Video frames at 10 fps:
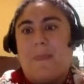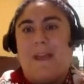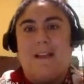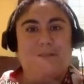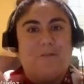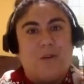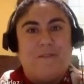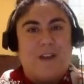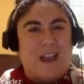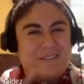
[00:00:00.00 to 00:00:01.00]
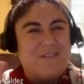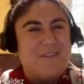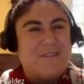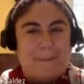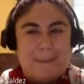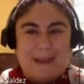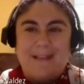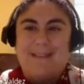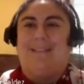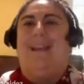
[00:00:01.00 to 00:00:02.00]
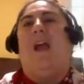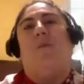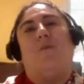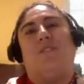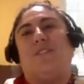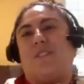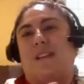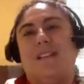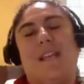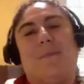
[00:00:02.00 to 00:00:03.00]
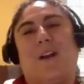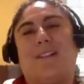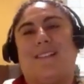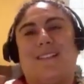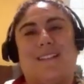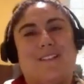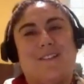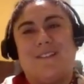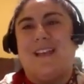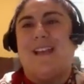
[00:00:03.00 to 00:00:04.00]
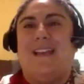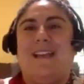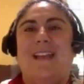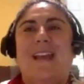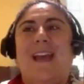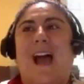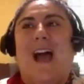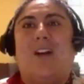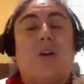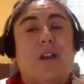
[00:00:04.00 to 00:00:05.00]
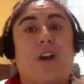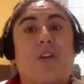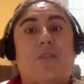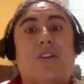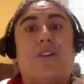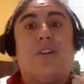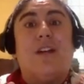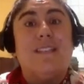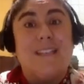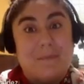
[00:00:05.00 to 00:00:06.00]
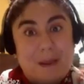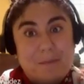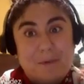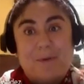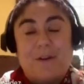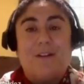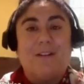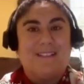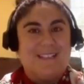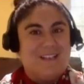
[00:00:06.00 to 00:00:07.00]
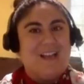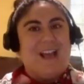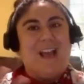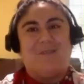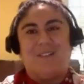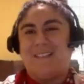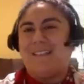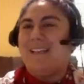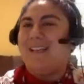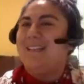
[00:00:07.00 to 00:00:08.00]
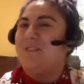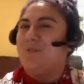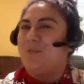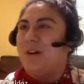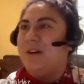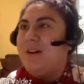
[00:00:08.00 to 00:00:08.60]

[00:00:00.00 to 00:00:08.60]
It's a 45 to 50 minutes, and we'll do the intake processing, goal setting, going over your intake paperwork, see how resilient or